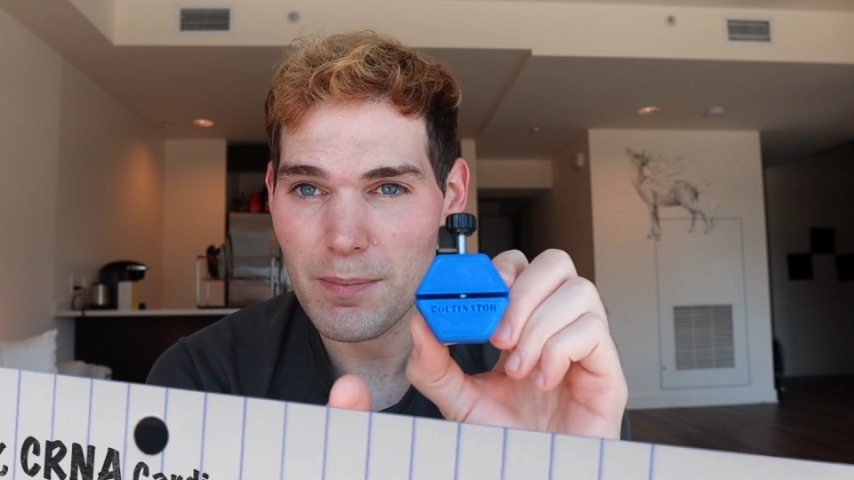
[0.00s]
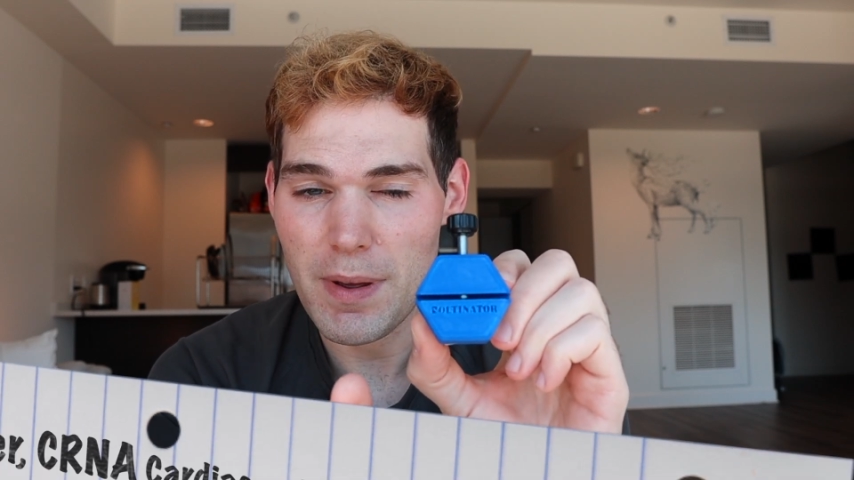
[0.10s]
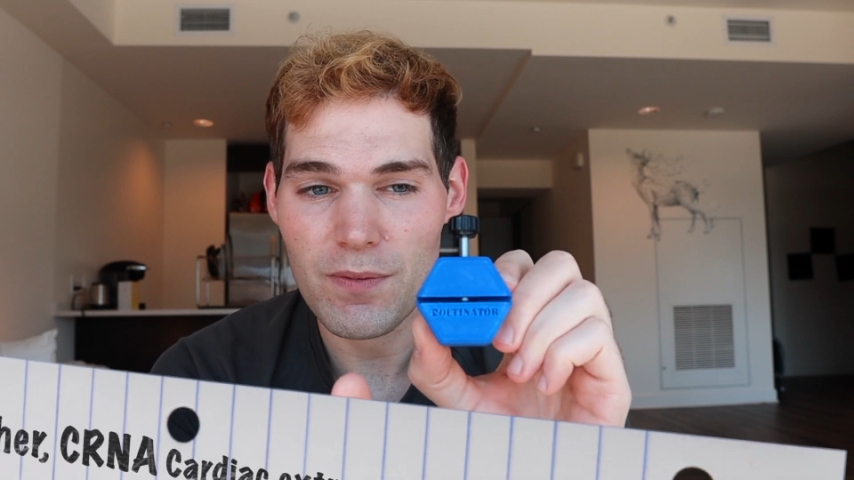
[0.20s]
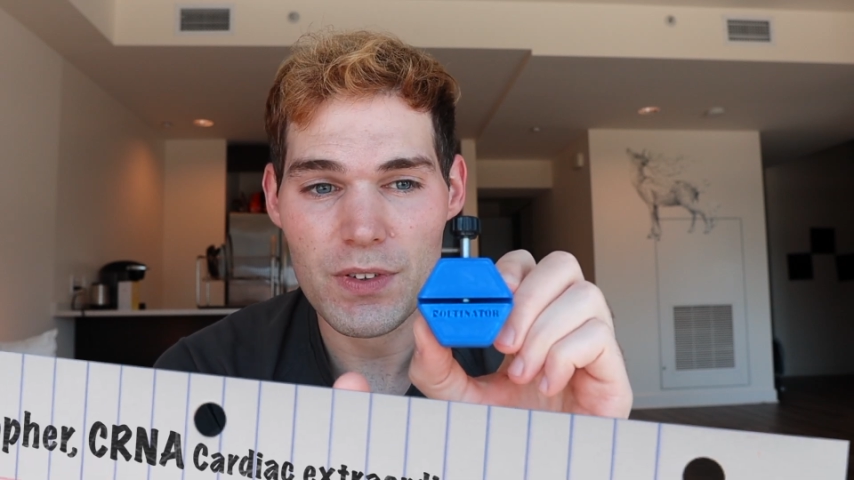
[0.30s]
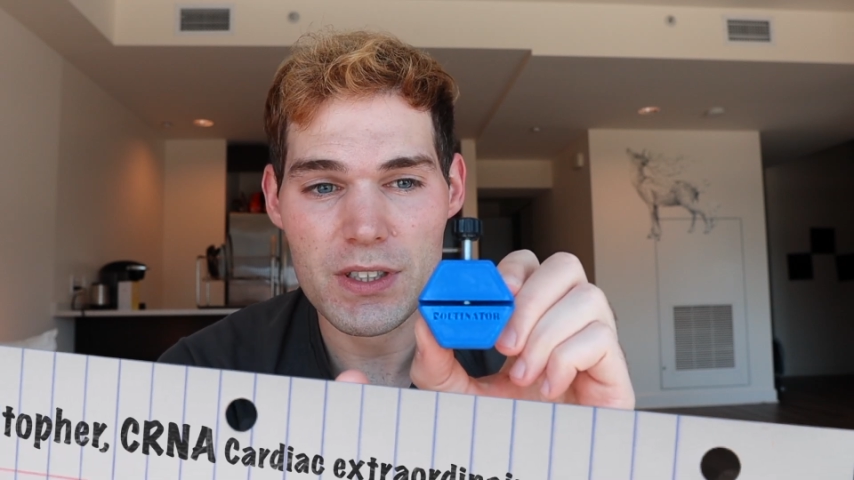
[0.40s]

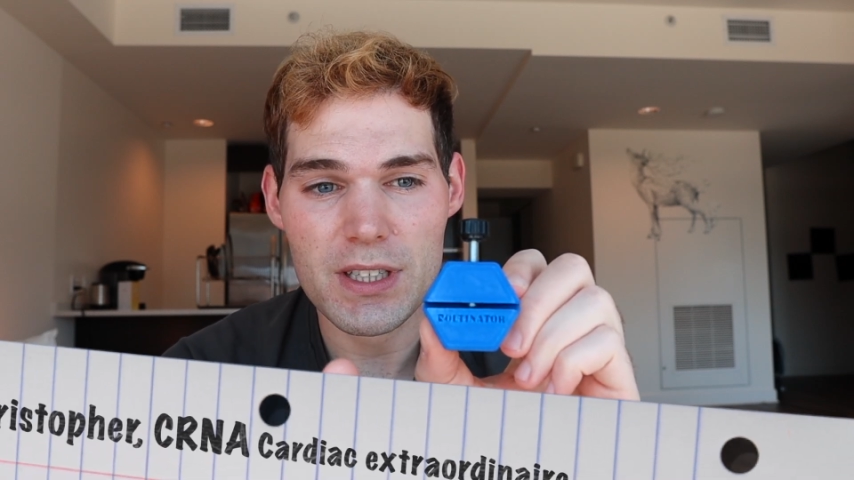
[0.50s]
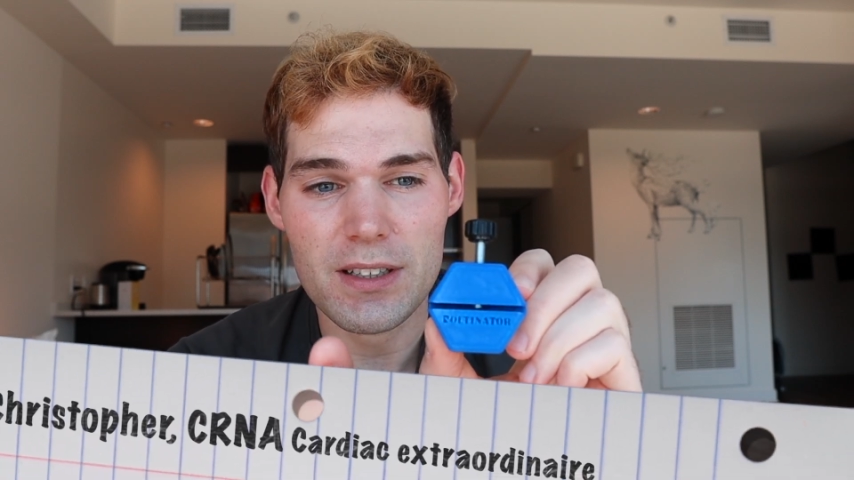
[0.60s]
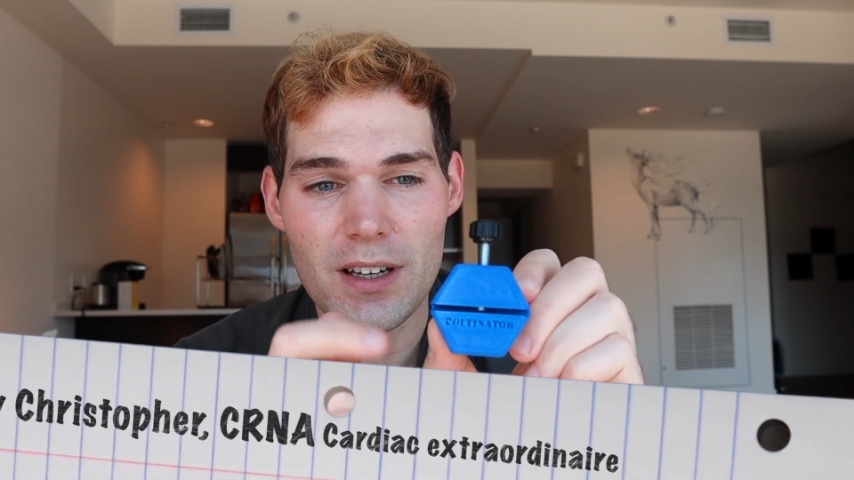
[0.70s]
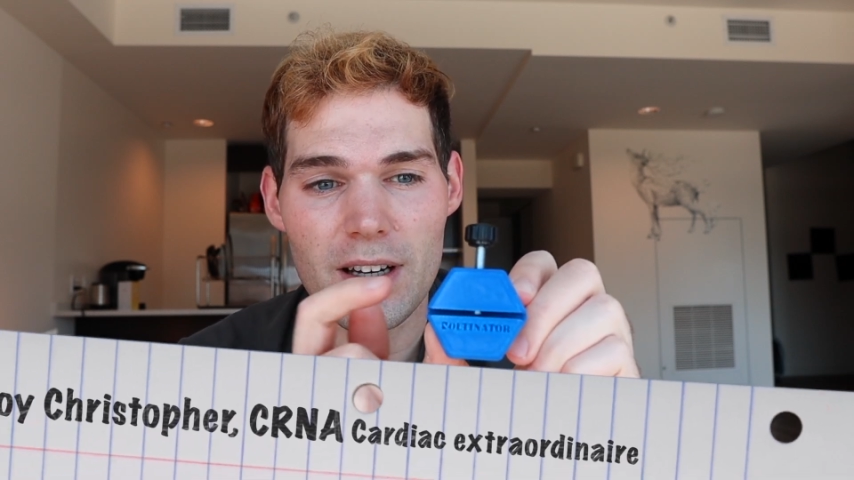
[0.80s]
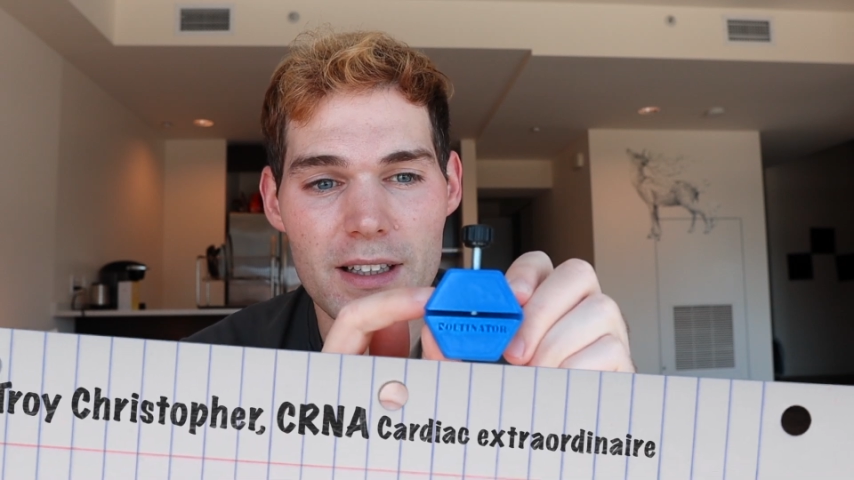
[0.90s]
Memphis,
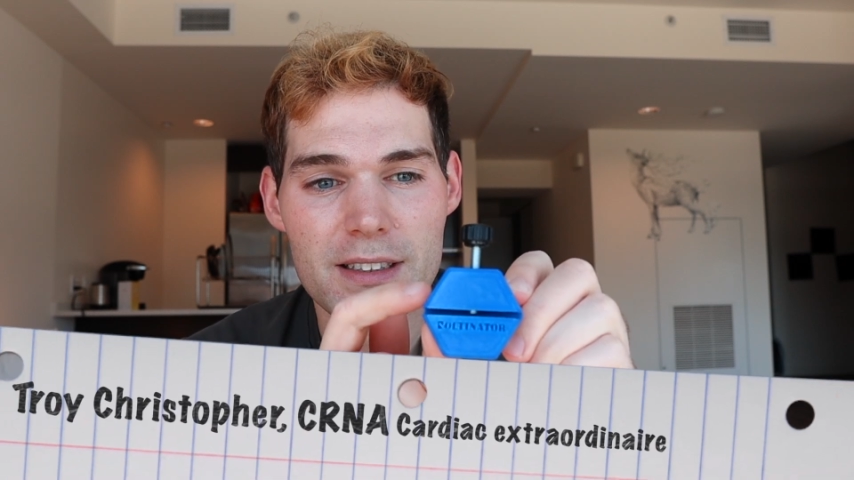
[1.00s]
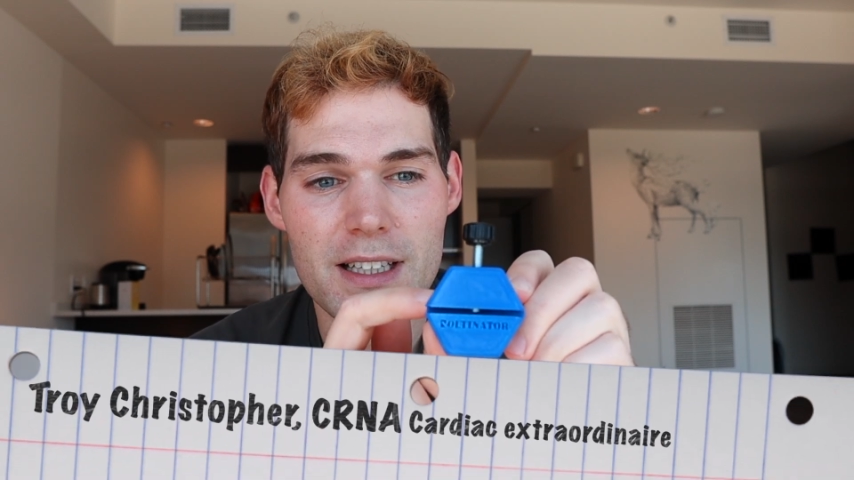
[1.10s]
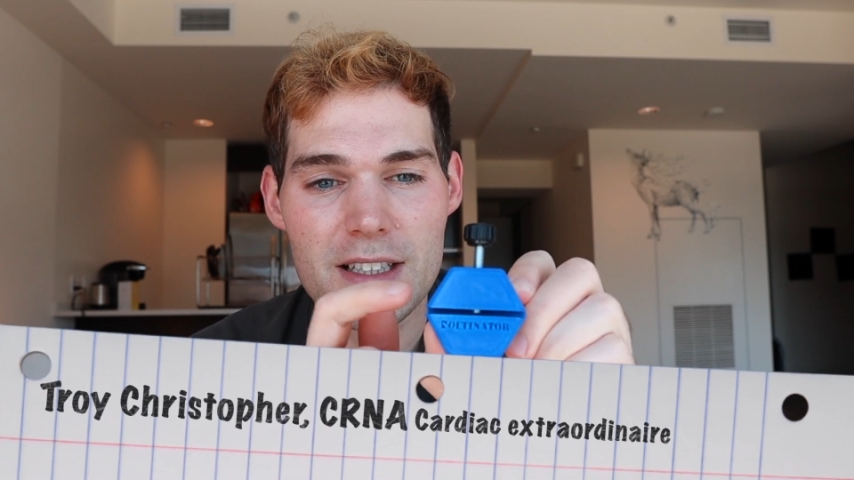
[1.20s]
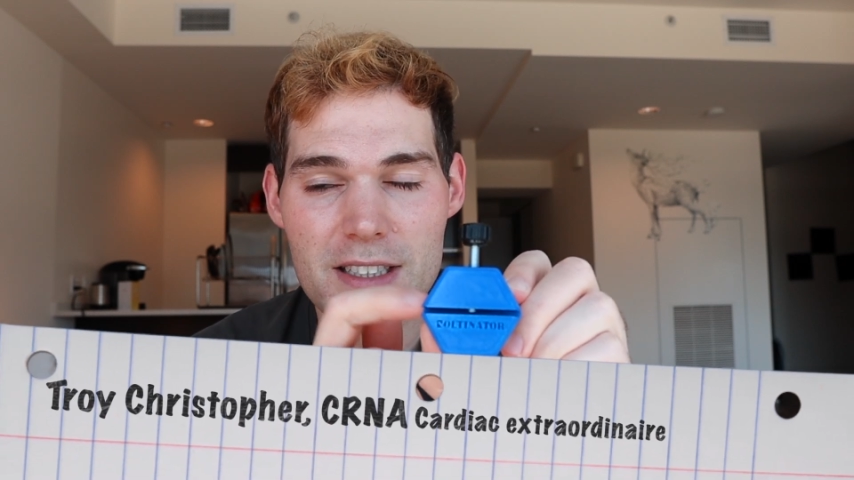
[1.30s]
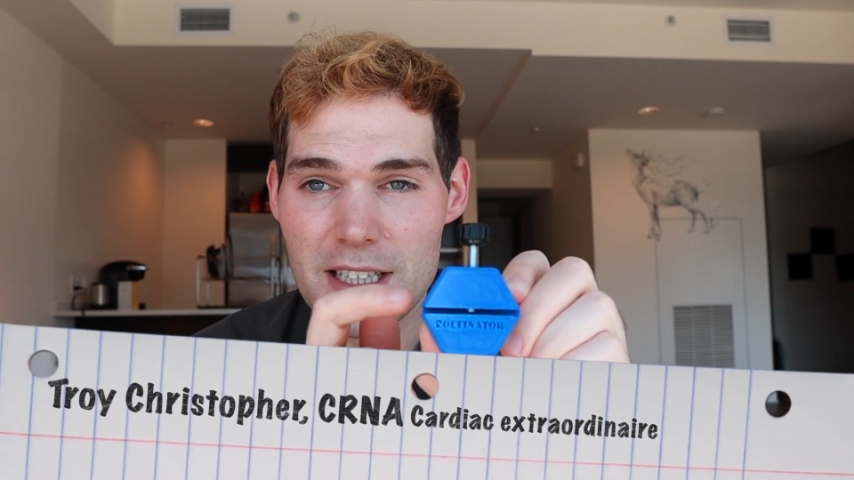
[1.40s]

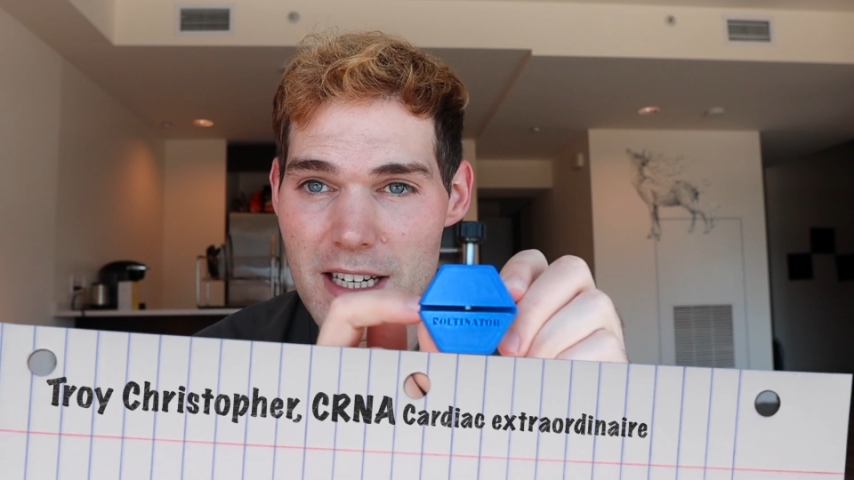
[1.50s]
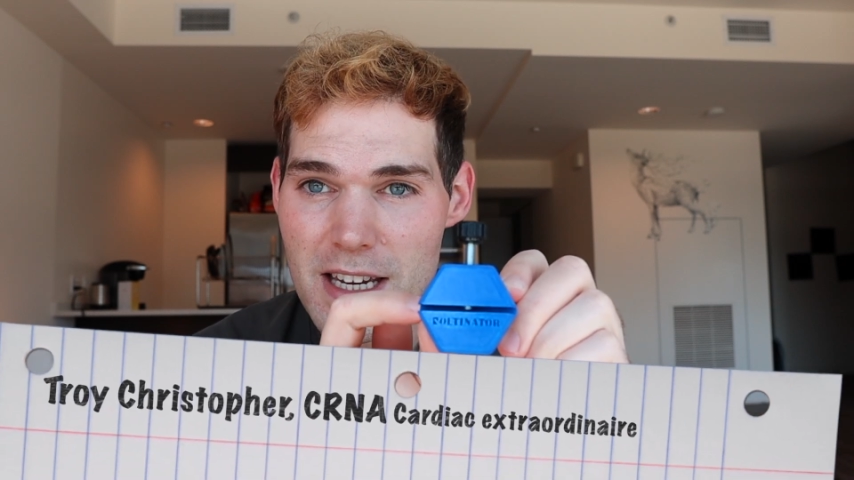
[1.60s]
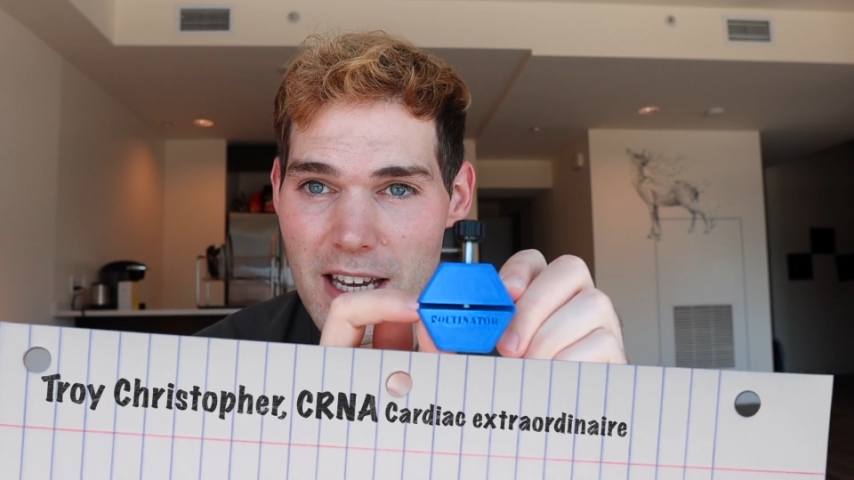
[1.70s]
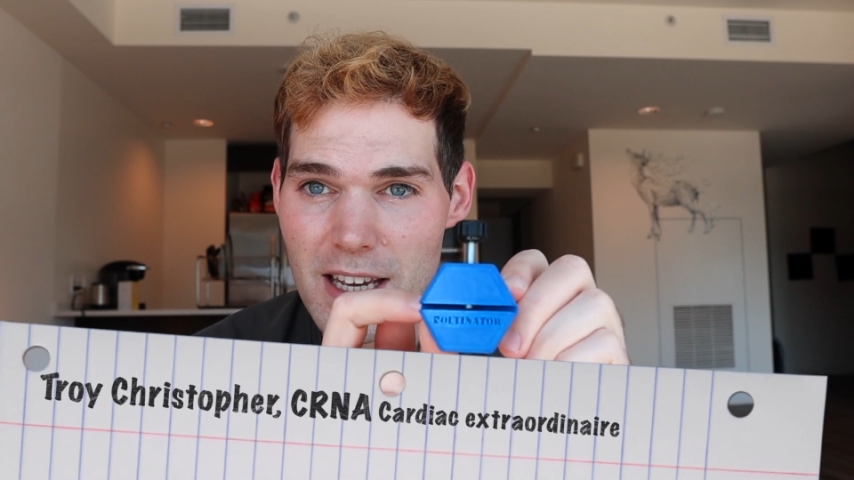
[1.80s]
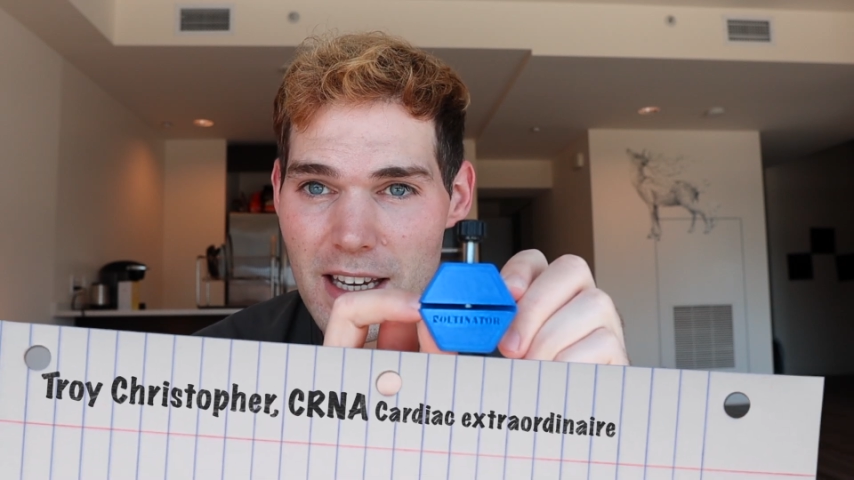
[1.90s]
Tennessee.